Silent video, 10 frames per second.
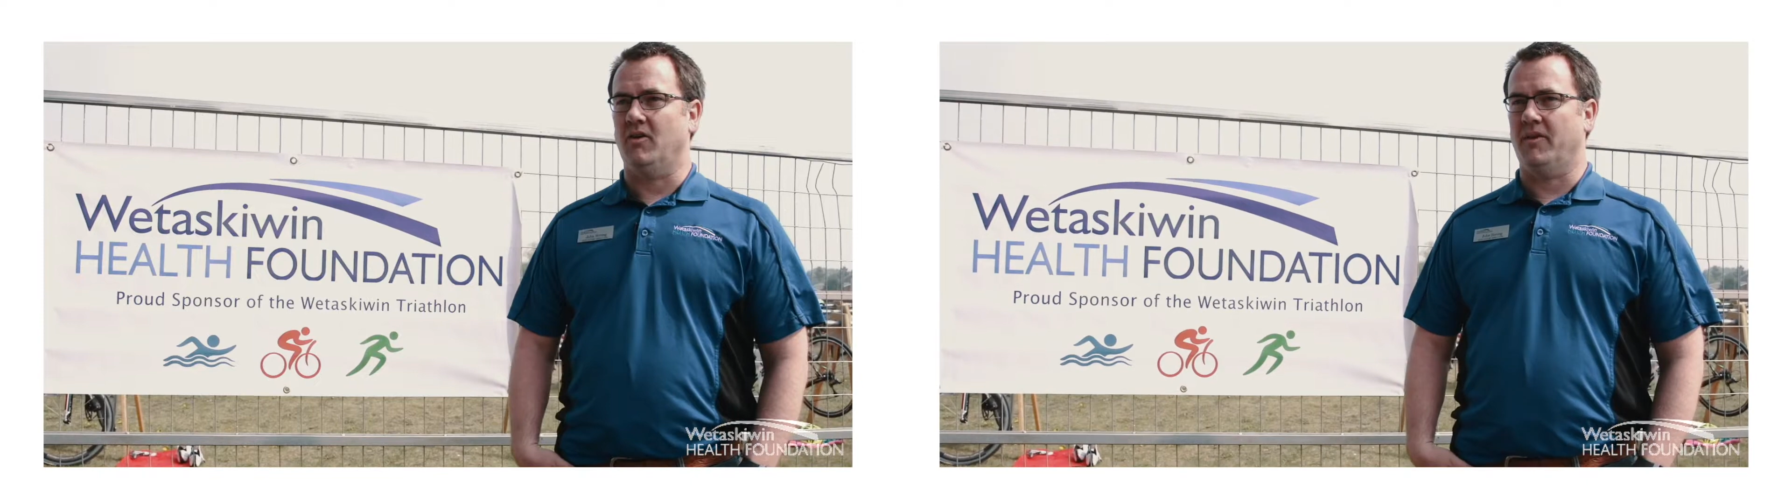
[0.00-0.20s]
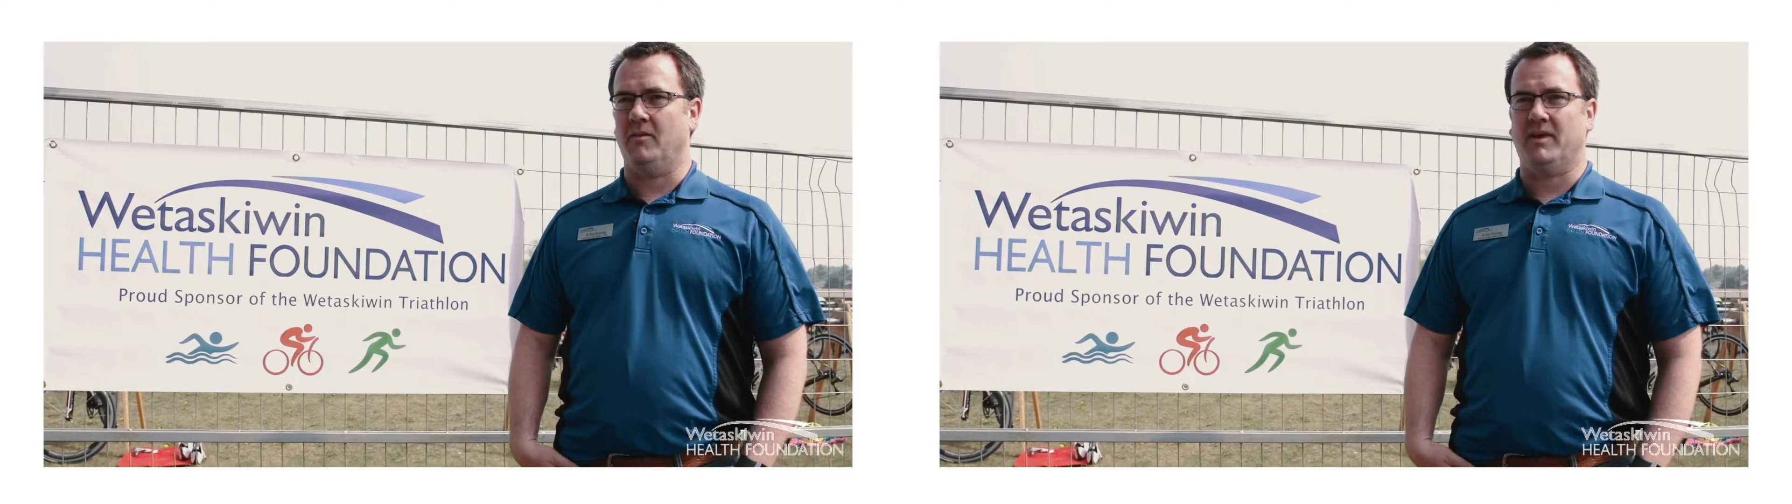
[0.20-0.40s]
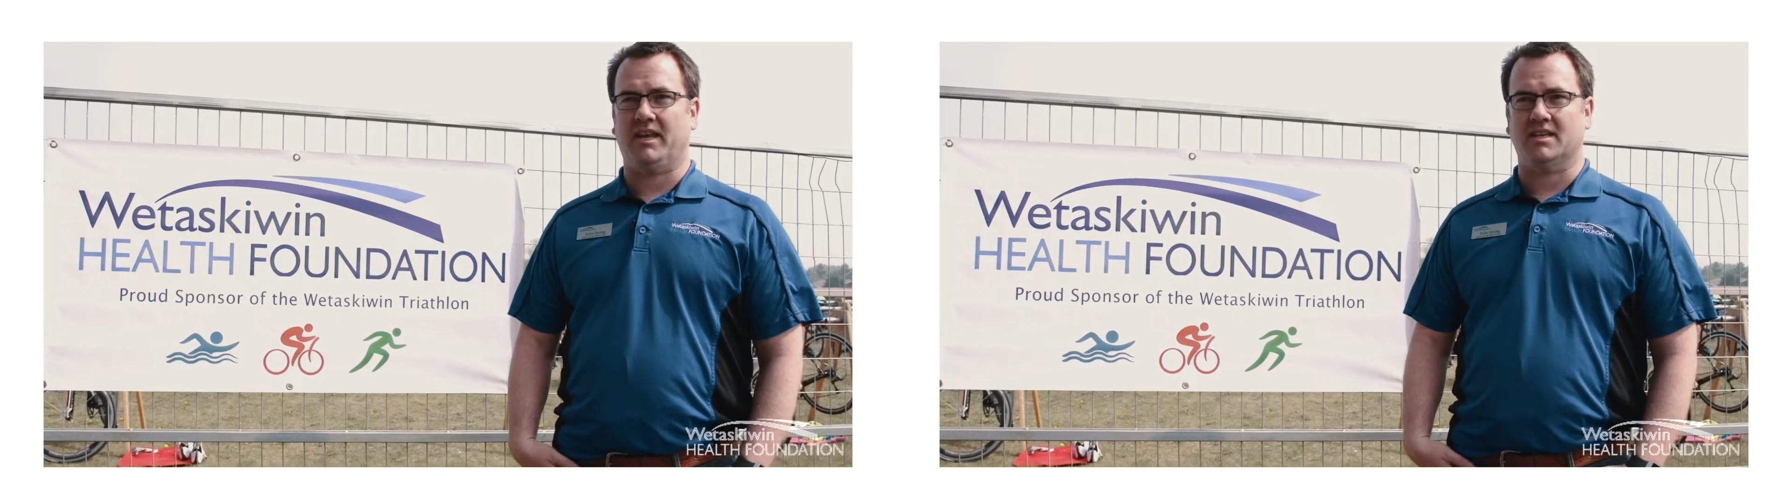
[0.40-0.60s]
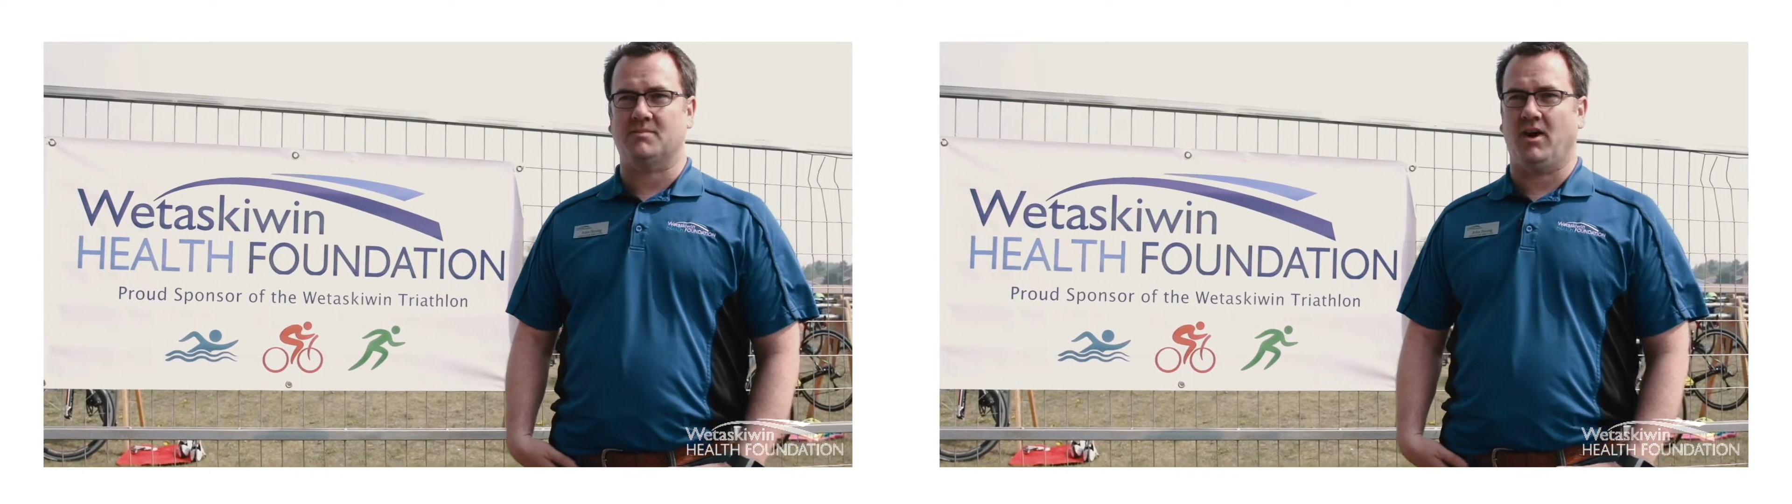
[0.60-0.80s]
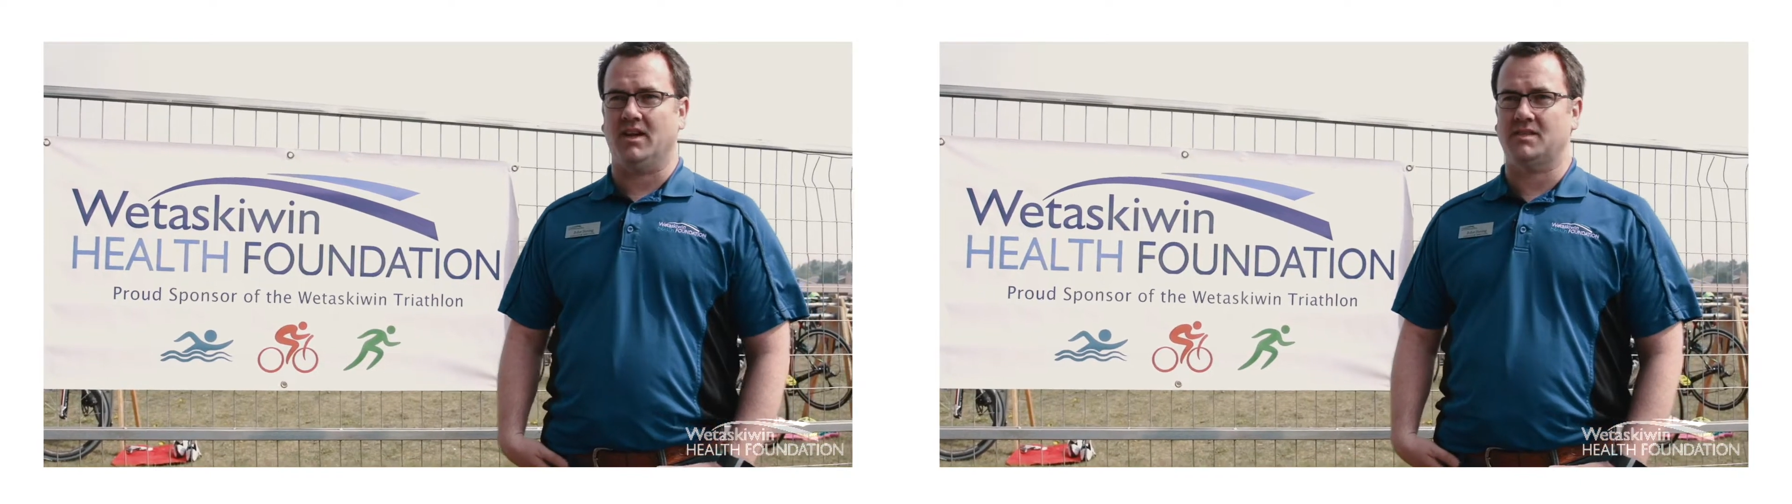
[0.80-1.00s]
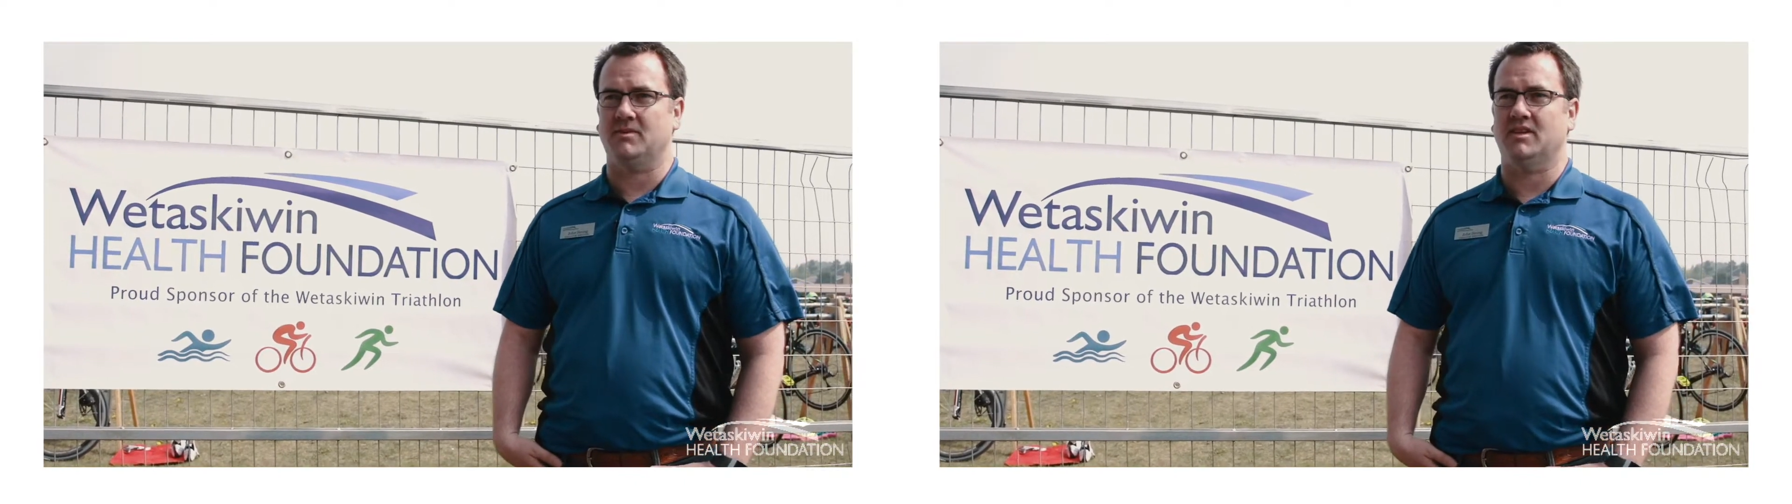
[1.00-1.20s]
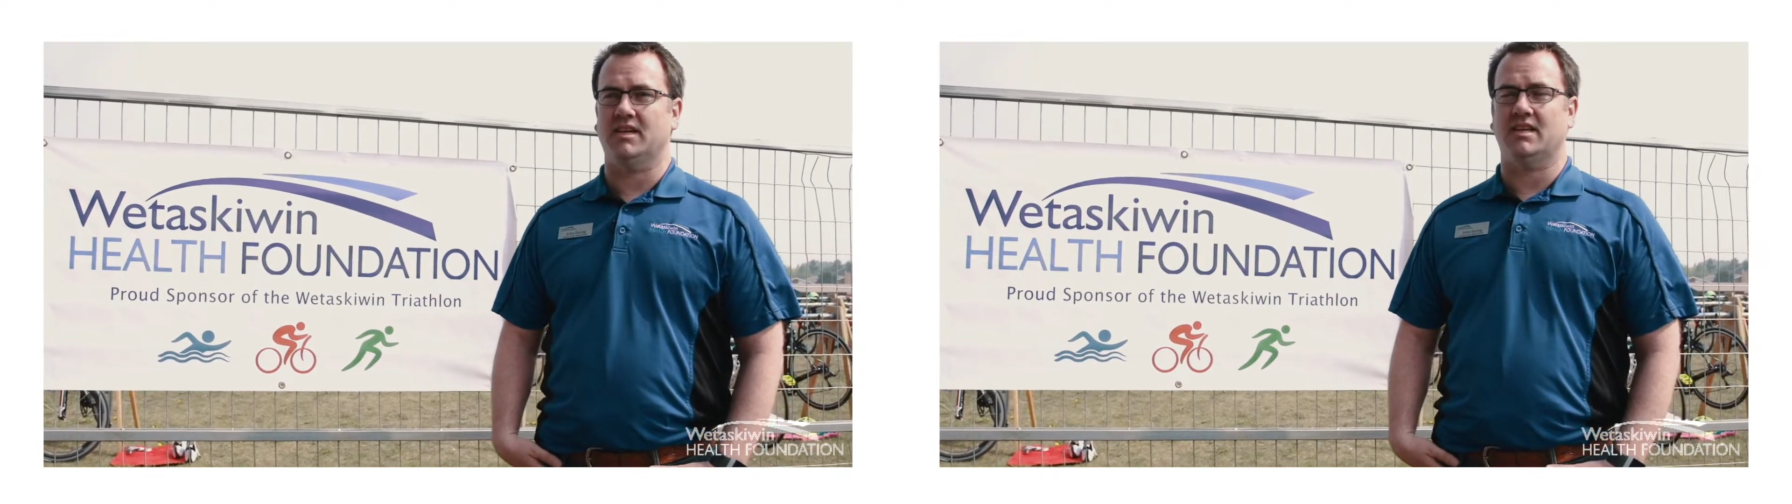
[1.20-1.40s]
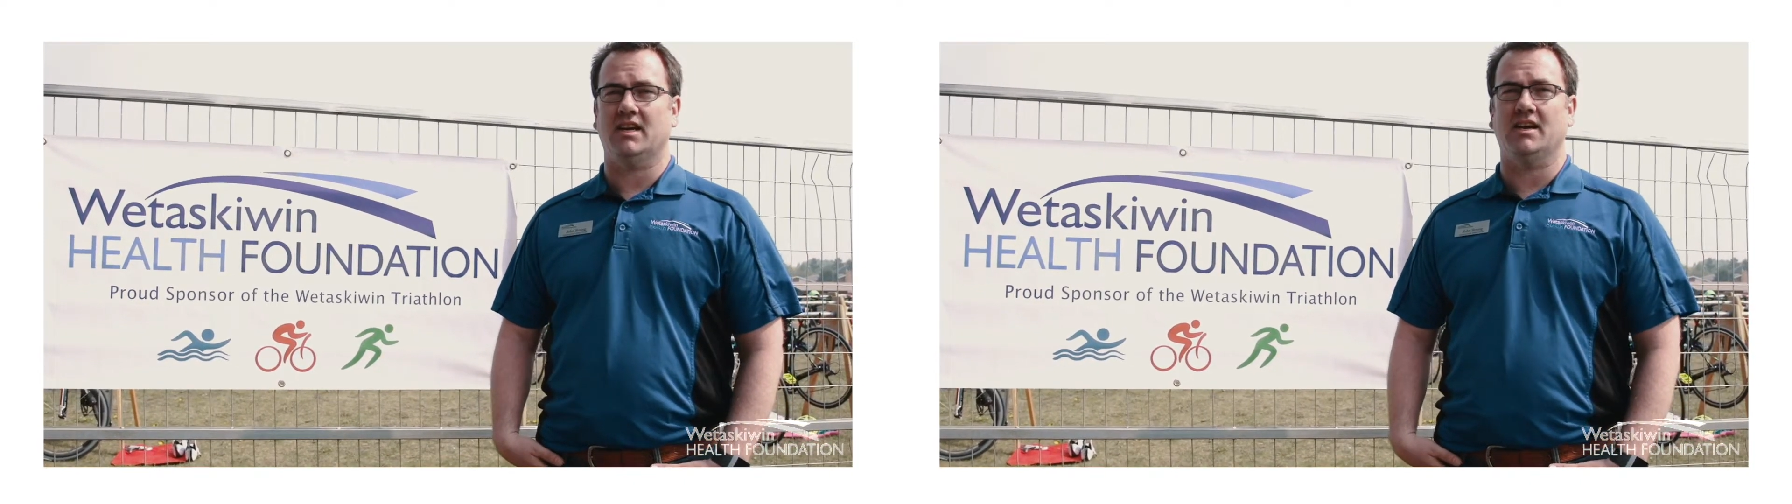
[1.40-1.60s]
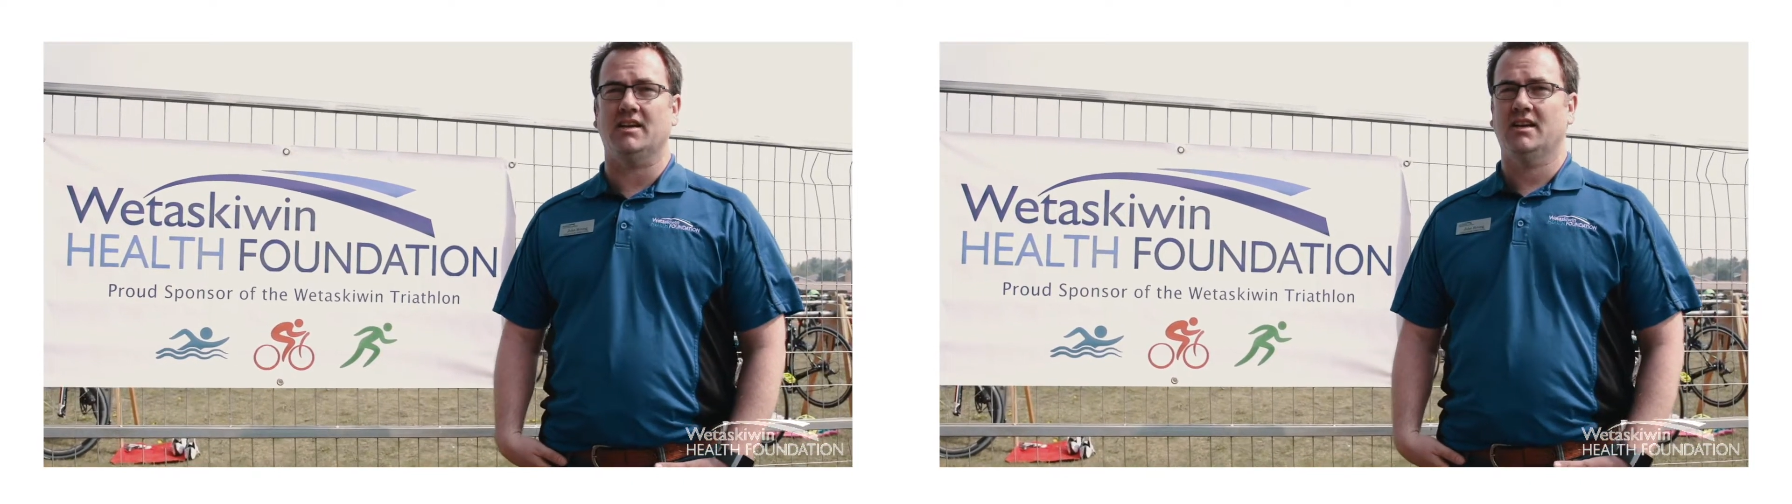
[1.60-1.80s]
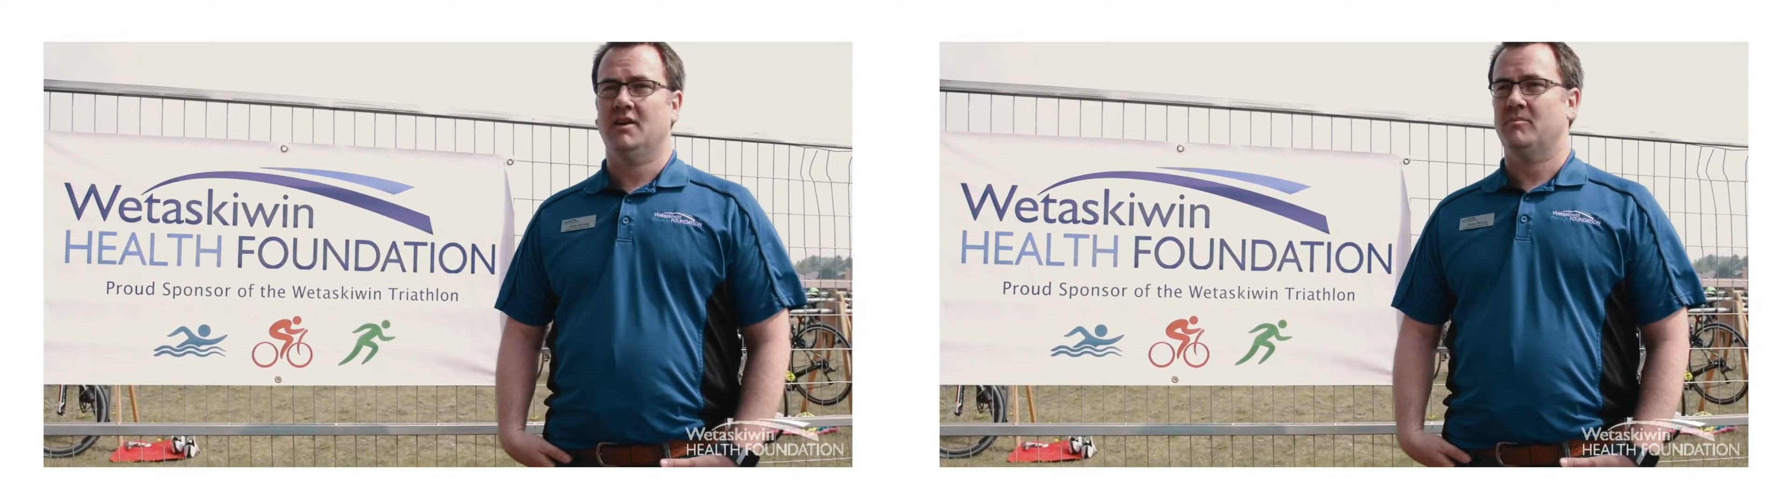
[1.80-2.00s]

who have helped make this possible and uh,